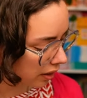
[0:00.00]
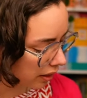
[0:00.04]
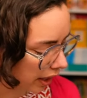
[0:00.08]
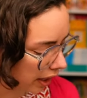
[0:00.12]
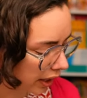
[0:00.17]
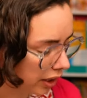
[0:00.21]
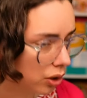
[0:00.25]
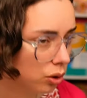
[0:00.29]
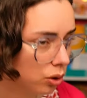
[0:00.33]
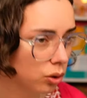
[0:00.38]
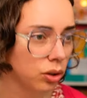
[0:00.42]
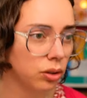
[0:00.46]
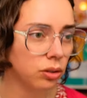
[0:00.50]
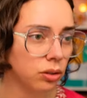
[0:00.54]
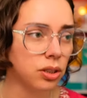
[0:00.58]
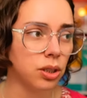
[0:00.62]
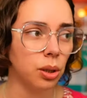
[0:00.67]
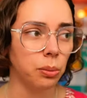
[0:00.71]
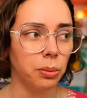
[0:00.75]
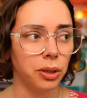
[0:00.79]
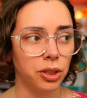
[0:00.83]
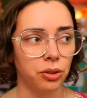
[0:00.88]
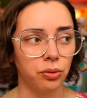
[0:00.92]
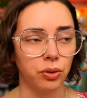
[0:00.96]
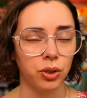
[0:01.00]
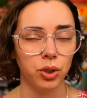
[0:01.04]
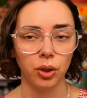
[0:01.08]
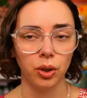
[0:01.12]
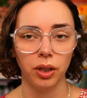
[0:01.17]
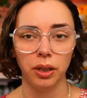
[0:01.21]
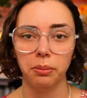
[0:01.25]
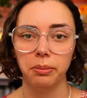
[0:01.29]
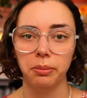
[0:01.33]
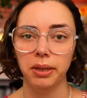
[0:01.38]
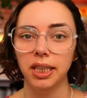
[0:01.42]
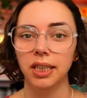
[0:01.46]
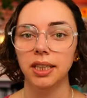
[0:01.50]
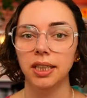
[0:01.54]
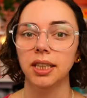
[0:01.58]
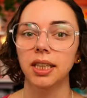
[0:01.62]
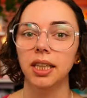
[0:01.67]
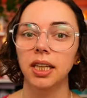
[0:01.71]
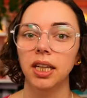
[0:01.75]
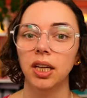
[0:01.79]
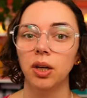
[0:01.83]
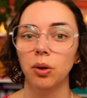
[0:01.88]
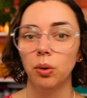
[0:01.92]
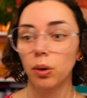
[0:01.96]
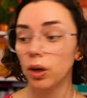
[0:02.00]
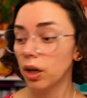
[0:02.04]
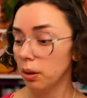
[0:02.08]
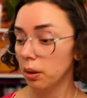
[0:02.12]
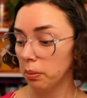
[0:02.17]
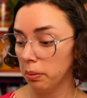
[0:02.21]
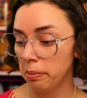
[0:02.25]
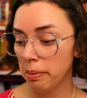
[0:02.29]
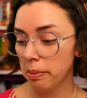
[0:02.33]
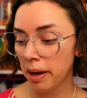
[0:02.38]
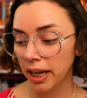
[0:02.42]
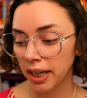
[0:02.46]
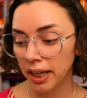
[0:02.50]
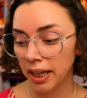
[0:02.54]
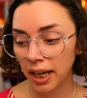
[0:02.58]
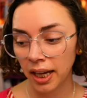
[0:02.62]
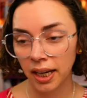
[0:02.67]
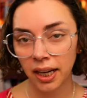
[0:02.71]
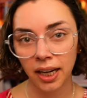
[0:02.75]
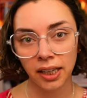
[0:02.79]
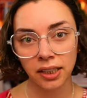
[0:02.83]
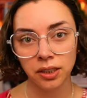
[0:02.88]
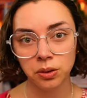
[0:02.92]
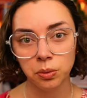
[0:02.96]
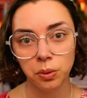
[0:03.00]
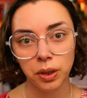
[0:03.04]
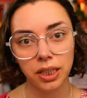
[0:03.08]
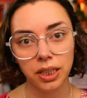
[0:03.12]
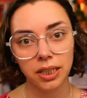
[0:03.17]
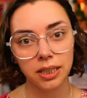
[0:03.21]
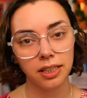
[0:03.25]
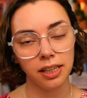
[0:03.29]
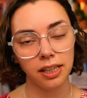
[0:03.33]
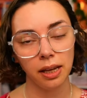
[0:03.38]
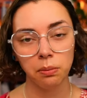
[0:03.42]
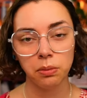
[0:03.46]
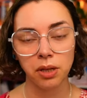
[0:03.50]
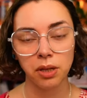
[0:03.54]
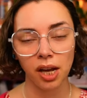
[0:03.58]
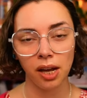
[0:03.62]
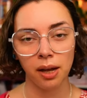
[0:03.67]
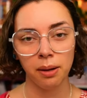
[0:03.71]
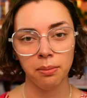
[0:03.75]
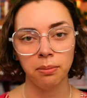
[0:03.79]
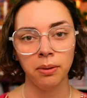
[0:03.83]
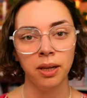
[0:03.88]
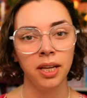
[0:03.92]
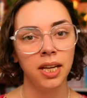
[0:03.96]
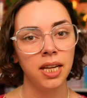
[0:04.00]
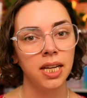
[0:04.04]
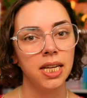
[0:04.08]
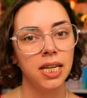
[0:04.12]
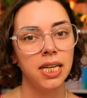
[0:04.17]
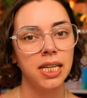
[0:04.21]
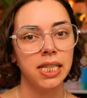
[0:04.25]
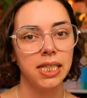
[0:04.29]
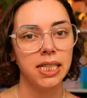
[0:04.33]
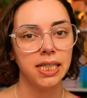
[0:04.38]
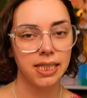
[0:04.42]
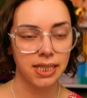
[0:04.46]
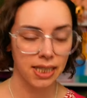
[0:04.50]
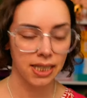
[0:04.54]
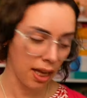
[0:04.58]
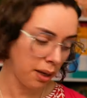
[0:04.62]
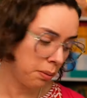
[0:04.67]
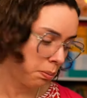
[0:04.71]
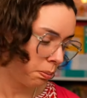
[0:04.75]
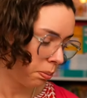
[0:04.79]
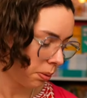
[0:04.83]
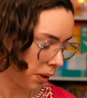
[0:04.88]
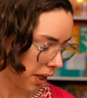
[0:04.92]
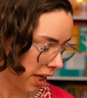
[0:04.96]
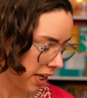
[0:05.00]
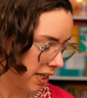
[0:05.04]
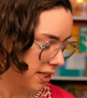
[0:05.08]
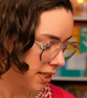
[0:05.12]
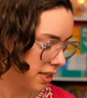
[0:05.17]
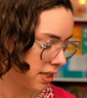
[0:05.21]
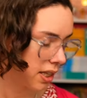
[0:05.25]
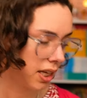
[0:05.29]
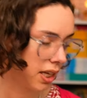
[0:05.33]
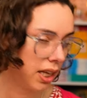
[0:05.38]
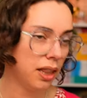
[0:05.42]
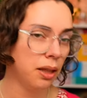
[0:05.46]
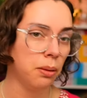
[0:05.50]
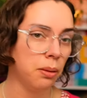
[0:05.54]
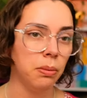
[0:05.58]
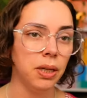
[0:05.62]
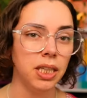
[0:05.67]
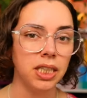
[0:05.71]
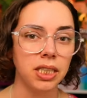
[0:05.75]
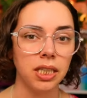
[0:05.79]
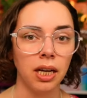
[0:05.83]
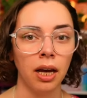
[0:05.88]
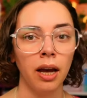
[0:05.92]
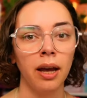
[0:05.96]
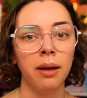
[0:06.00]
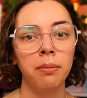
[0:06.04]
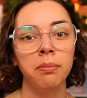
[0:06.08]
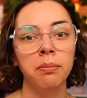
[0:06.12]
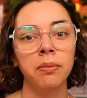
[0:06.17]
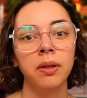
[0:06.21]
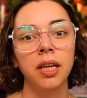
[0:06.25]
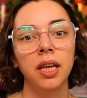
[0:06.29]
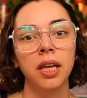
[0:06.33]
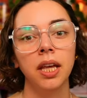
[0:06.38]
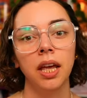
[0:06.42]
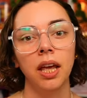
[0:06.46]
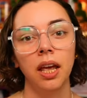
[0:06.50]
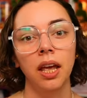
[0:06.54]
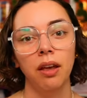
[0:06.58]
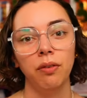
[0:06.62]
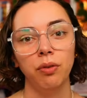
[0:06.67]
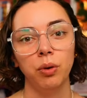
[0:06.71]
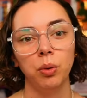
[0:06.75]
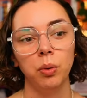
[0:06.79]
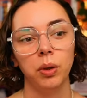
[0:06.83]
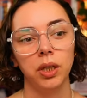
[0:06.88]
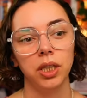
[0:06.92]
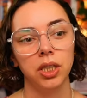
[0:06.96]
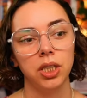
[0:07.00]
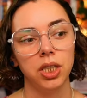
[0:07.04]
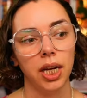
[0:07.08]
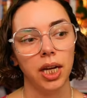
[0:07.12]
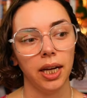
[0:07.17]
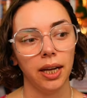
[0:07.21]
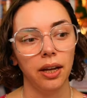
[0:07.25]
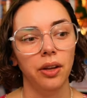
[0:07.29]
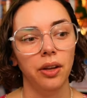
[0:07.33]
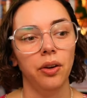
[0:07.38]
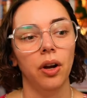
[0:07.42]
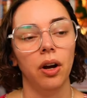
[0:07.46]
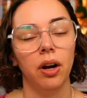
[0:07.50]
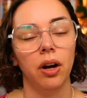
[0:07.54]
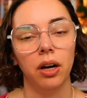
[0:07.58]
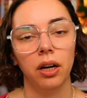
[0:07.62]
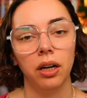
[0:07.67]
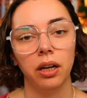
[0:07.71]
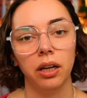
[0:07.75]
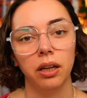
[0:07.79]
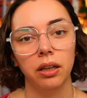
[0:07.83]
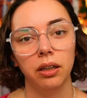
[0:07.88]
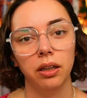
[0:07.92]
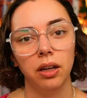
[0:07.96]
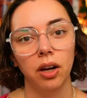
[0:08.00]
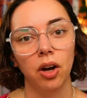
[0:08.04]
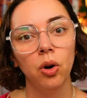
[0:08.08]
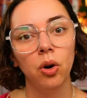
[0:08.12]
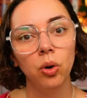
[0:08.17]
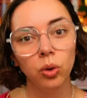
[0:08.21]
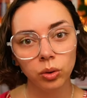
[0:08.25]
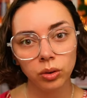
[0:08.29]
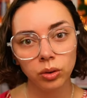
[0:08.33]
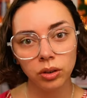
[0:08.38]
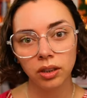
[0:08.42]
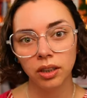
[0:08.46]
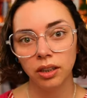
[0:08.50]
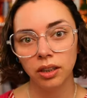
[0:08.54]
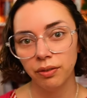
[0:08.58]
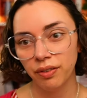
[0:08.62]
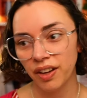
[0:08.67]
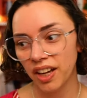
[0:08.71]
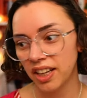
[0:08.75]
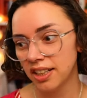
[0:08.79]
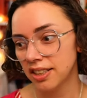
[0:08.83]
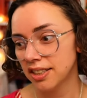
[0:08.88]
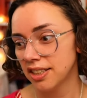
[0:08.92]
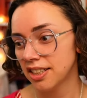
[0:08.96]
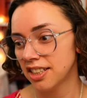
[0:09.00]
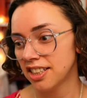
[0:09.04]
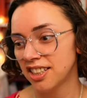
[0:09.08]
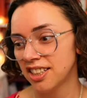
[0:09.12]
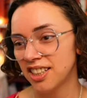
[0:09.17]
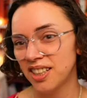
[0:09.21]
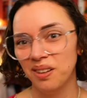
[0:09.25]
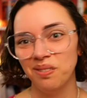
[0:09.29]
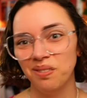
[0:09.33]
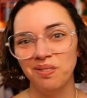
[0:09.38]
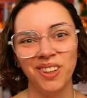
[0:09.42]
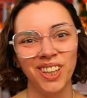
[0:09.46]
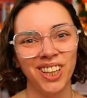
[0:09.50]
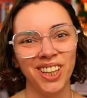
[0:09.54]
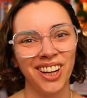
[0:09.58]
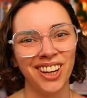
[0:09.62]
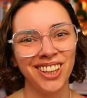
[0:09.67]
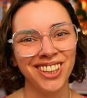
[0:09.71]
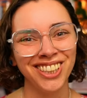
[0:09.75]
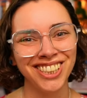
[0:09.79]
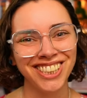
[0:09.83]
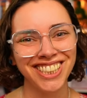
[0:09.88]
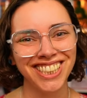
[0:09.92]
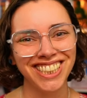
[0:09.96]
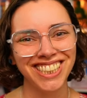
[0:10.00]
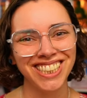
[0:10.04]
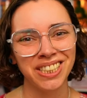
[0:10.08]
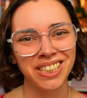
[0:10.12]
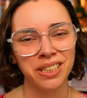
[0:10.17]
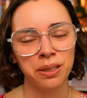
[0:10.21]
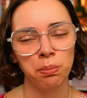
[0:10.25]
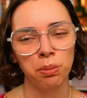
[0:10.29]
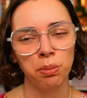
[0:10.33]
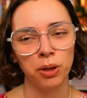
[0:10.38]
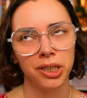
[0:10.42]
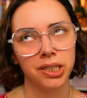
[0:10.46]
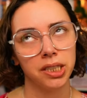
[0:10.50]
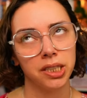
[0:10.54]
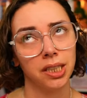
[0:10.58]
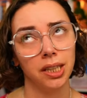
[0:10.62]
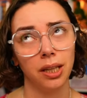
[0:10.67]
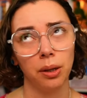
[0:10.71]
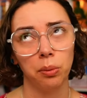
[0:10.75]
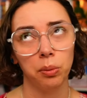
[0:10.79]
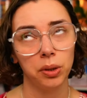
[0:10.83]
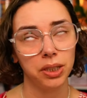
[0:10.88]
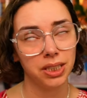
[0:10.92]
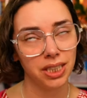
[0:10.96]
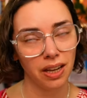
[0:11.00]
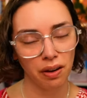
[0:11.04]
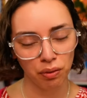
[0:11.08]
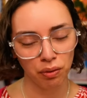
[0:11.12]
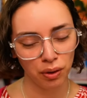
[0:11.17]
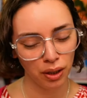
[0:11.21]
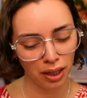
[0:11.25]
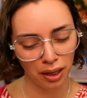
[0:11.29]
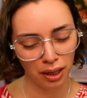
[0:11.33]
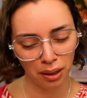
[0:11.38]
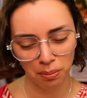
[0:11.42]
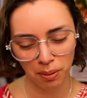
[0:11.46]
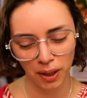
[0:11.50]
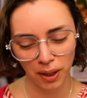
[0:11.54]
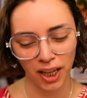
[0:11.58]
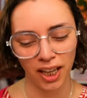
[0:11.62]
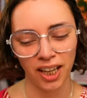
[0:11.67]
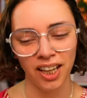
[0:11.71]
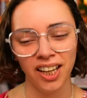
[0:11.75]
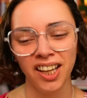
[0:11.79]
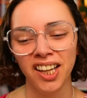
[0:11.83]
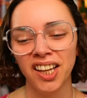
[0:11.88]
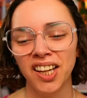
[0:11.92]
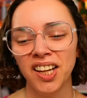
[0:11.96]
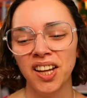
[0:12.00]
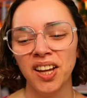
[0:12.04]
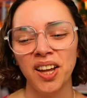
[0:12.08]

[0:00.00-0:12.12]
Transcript: Thank you all so much for joining me. We're going to be back again next week, same time, same place. In the meantime, if you want to check out our own event, meet other teachers in person that will definitely be